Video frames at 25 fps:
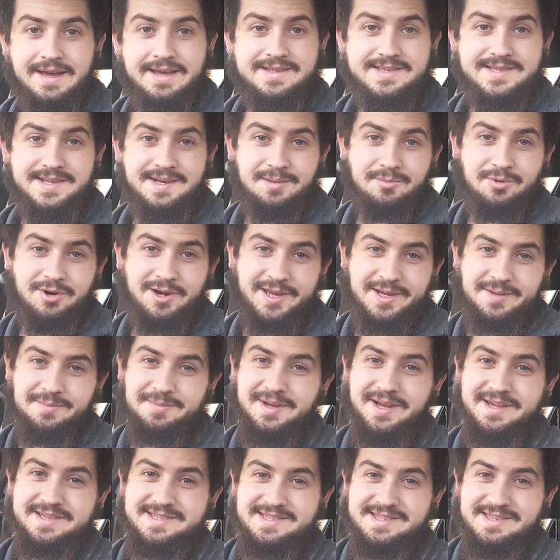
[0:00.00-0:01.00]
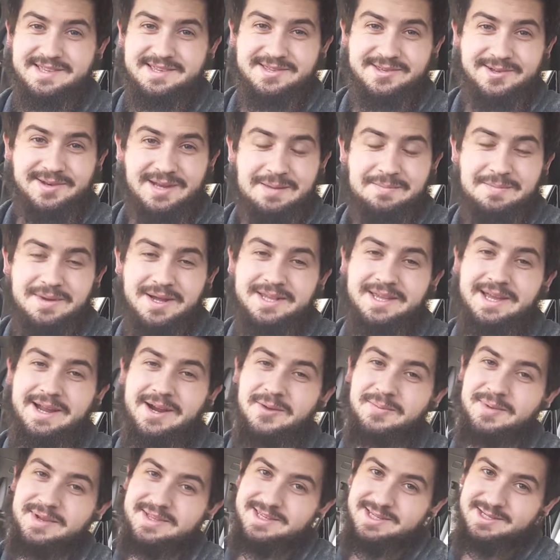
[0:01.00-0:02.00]
Assalamu alaikum guys, this is Sulaiman, your
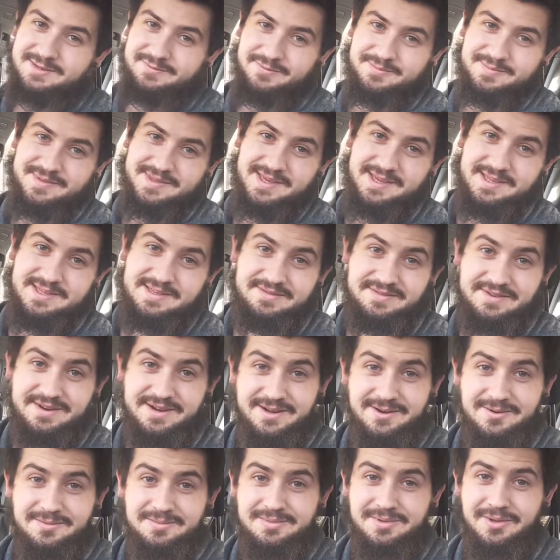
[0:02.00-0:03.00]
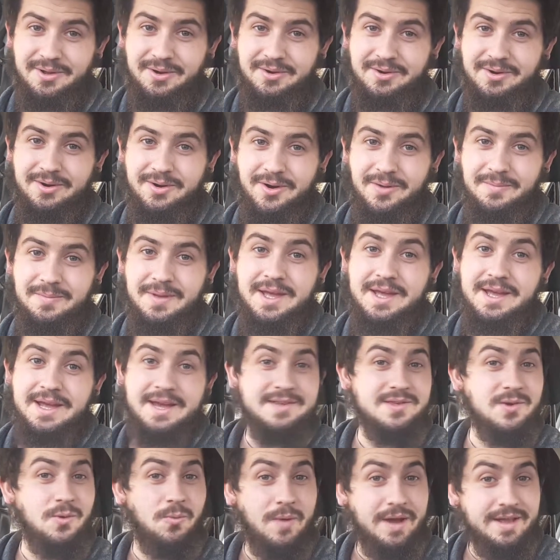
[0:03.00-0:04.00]
Arabic teacher from seedsofilm.com.
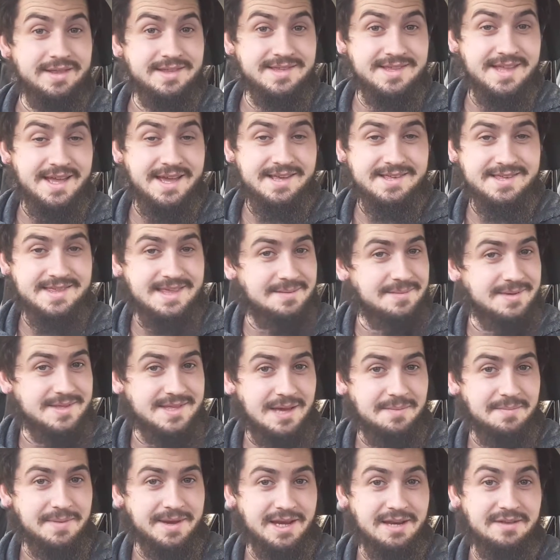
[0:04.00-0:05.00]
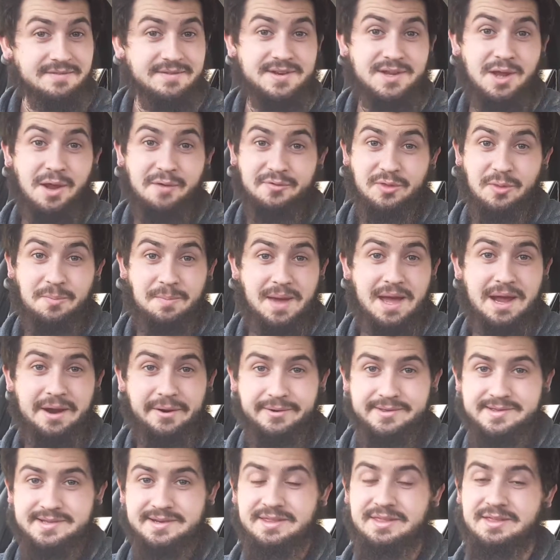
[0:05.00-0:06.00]
It's a Wednesday, so that means that I'm making a video for the
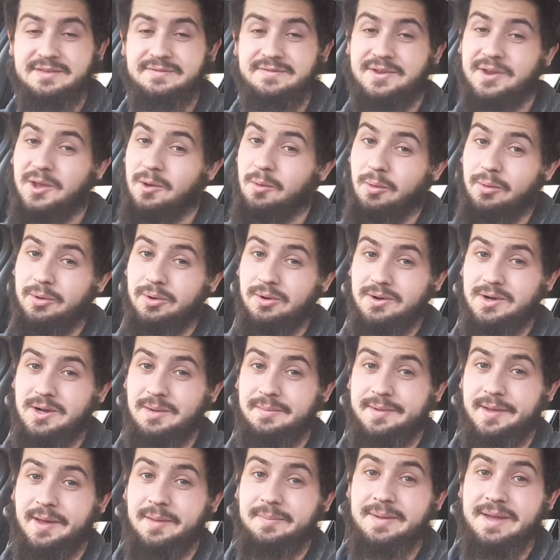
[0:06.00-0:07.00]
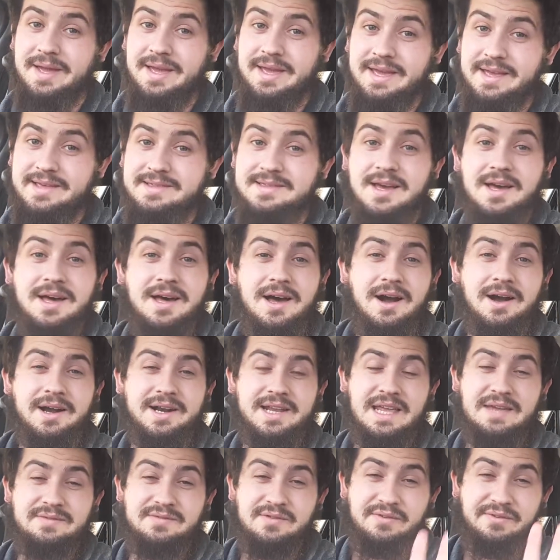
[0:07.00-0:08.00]
parents, and in this video what we've got coming up is I'm going
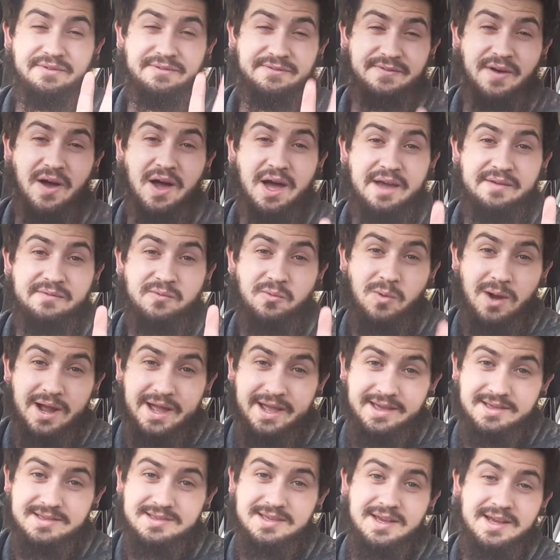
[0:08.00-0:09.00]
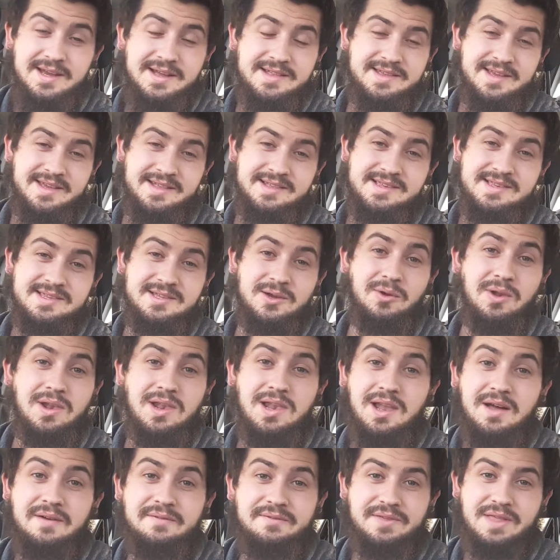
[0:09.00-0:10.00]
to give you 5 ways to instill
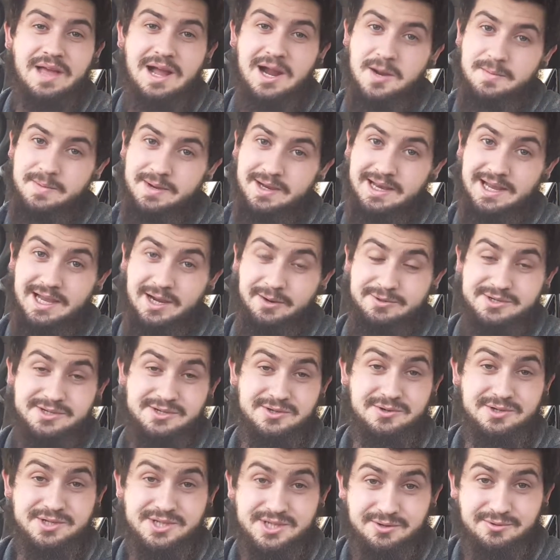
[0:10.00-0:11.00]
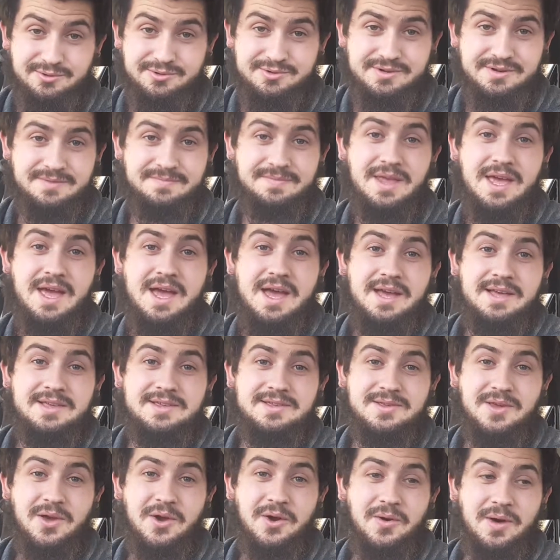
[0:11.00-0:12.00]
love for the Arabic language in your children.
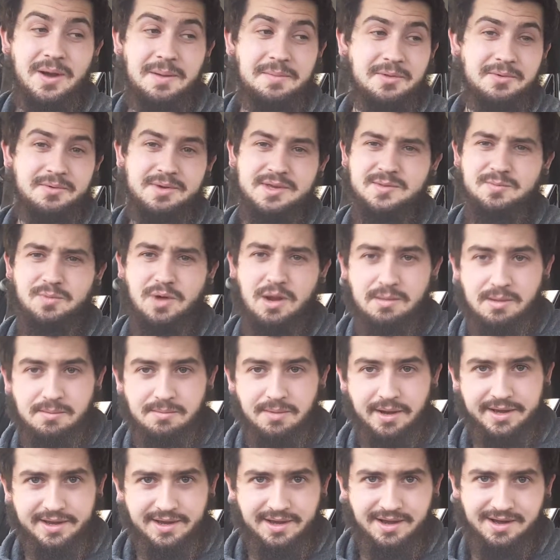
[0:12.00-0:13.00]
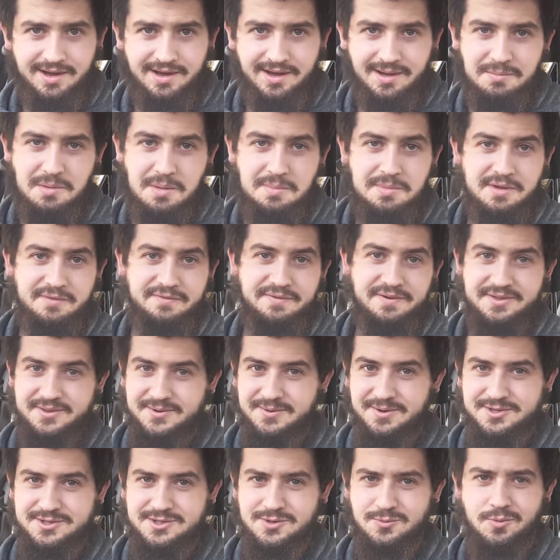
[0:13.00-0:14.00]
So the reason why I'm in my car might be your first
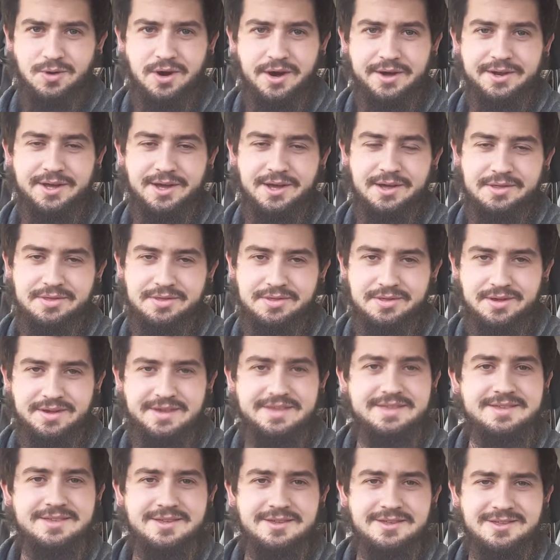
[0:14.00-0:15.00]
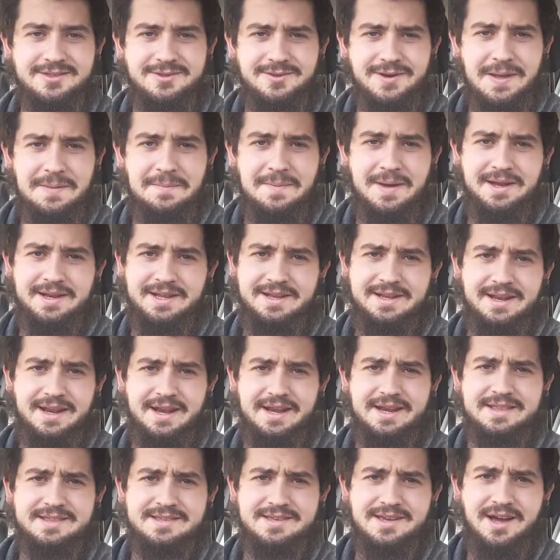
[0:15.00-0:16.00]
question: why on earth is Sulaiman
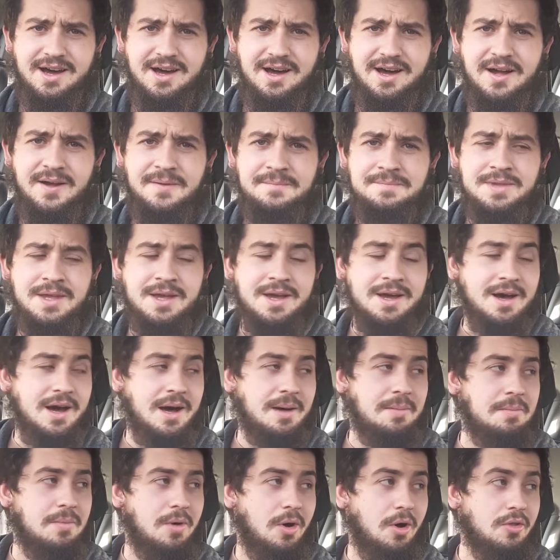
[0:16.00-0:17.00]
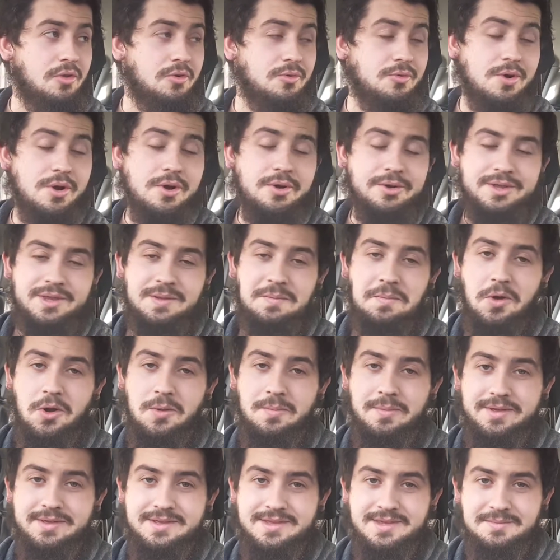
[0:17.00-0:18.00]
in his car? I'm on the road at the
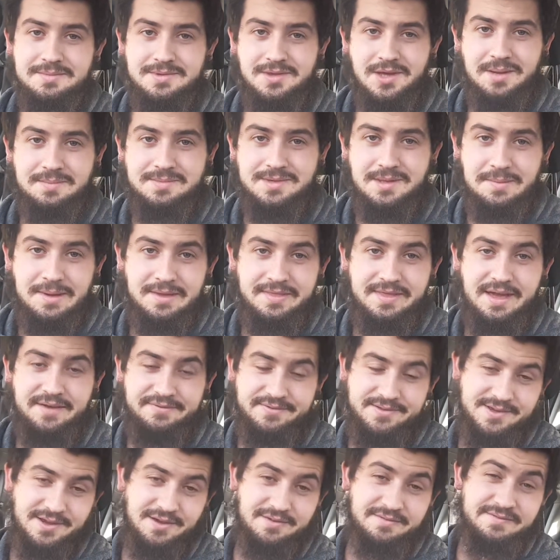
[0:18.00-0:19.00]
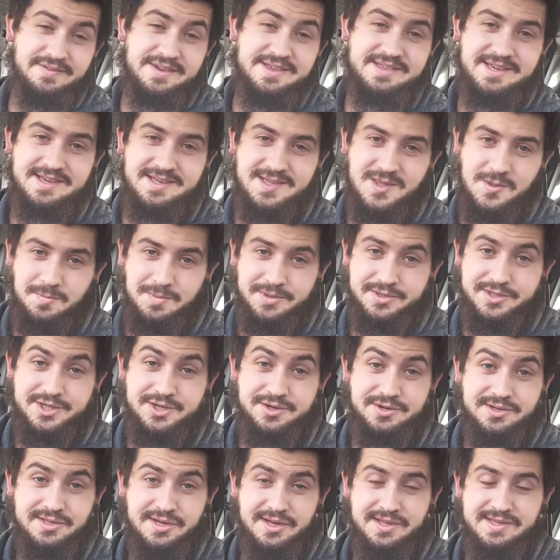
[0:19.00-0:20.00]
moment. Sometimes I make the effort to go visit some of my
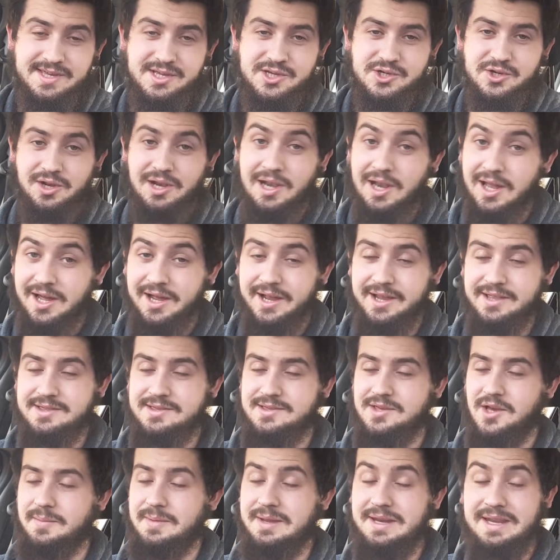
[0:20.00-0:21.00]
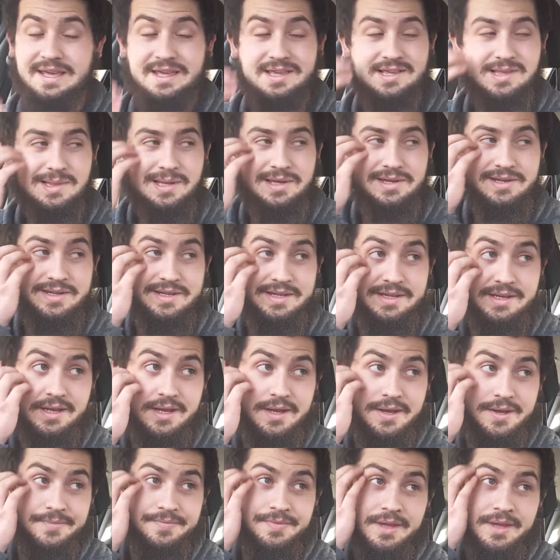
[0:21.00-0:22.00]
students that I teach online. So I'm in East London.
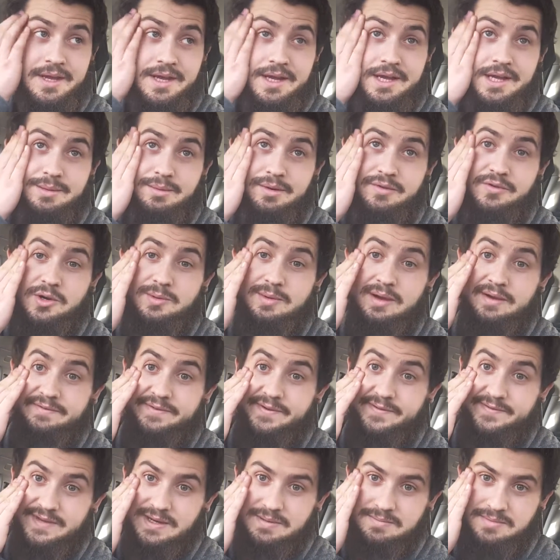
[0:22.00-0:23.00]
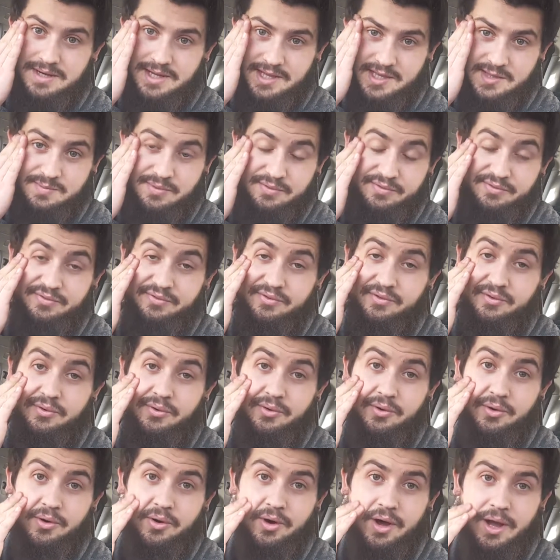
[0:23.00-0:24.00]
I've got about 15 minutes
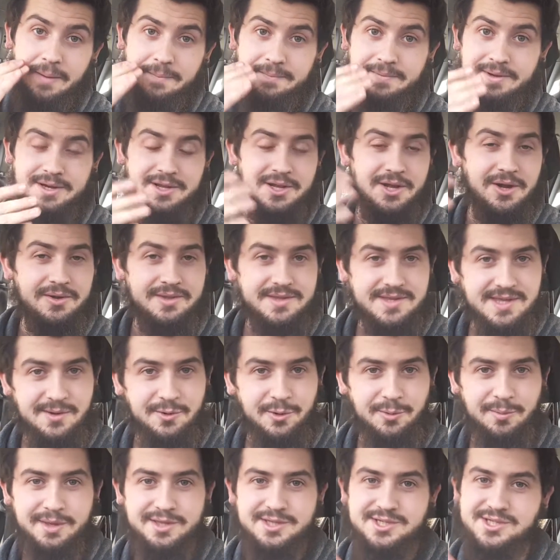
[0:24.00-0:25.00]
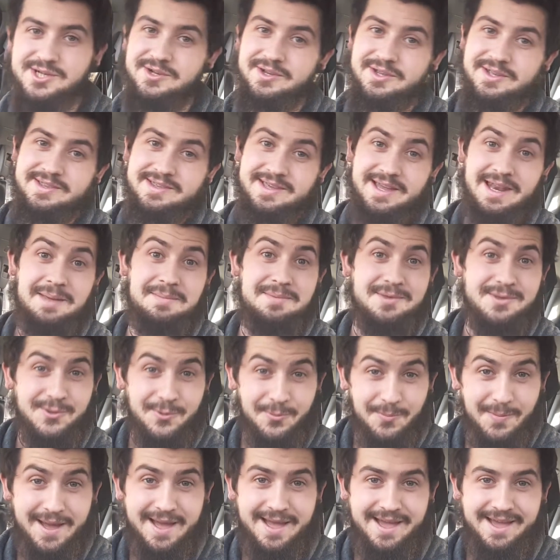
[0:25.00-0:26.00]
before I'm going to go and see one of my students. Her name's
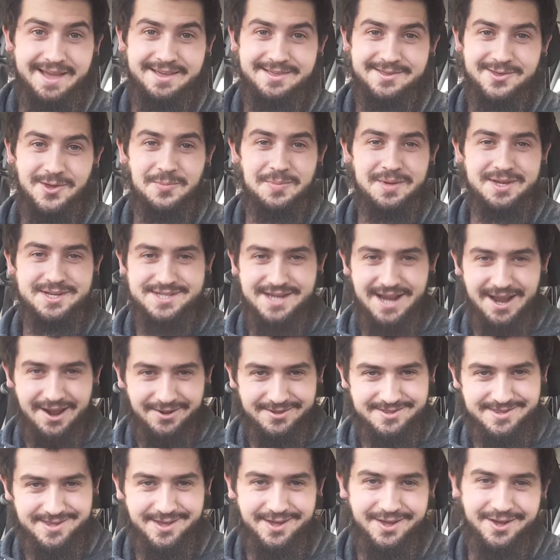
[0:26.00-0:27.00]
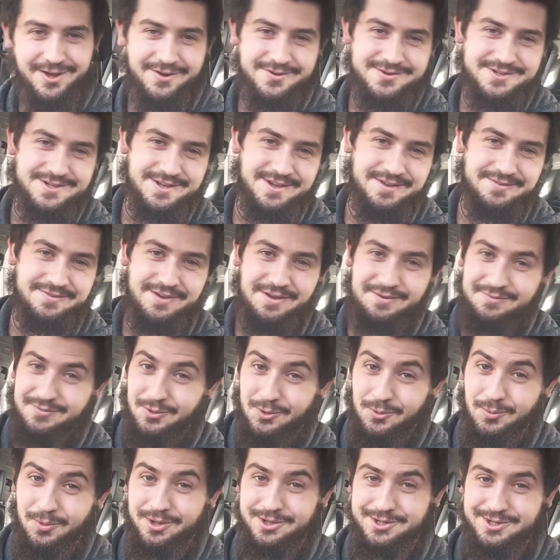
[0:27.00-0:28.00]
Sumaya, so big shout out to her if
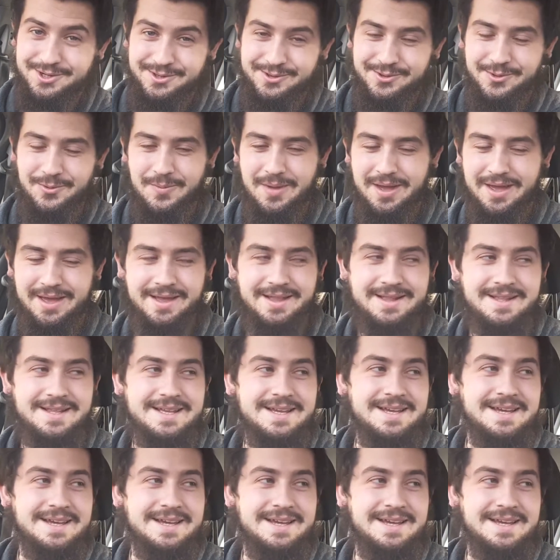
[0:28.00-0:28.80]
you're watching, Sumaya.